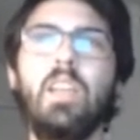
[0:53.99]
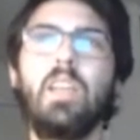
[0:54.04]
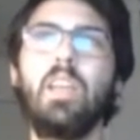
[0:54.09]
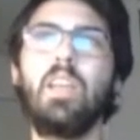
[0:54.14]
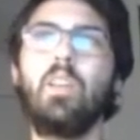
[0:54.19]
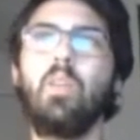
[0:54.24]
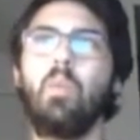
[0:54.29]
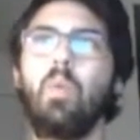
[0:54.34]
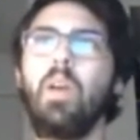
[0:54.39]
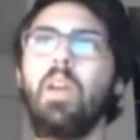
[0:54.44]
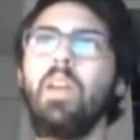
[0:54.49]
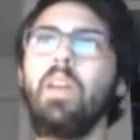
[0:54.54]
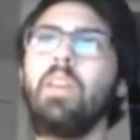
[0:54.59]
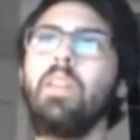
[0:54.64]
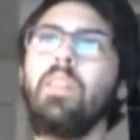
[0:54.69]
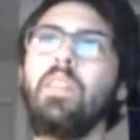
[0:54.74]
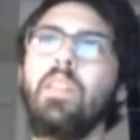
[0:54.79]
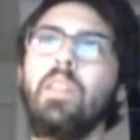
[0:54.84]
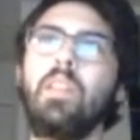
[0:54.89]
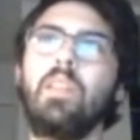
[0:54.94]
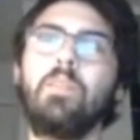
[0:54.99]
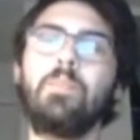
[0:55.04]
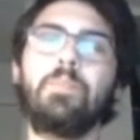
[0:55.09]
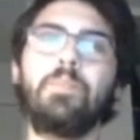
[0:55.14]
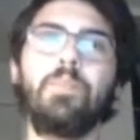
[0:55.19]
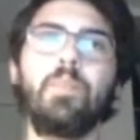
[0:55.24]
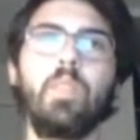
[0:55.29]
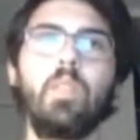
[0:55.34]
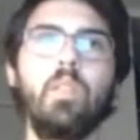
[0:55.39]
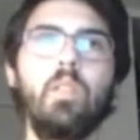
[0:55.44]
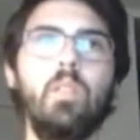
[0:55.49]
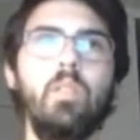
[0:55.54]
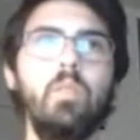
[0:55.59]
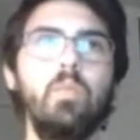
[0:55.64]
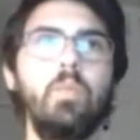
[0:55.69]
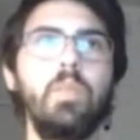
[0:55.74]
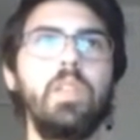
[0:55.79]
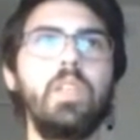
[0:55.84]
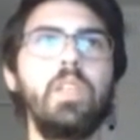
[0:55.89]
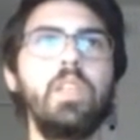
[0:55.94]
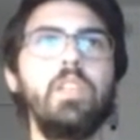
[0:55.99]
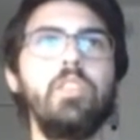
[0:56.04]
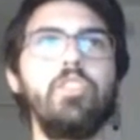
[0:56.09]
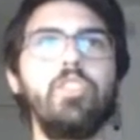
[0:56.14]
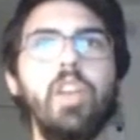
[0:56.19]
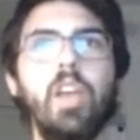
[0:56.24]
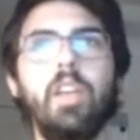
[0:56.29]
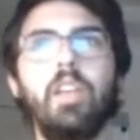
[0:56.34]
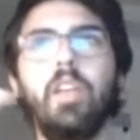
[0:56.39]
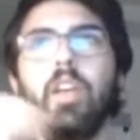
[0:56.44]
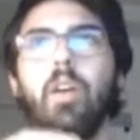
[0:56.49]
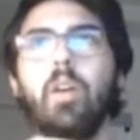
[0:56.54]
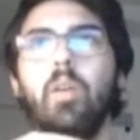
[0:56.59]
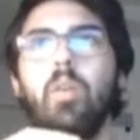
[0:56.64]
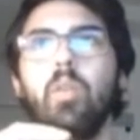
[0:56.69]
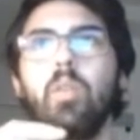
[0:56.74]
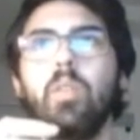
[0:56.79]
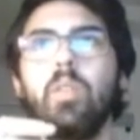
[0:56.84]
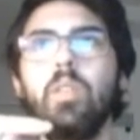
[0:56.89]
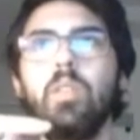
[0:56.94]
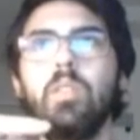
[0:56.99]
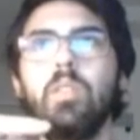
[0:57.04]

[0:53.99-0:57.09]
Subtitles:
in a way that we can inject code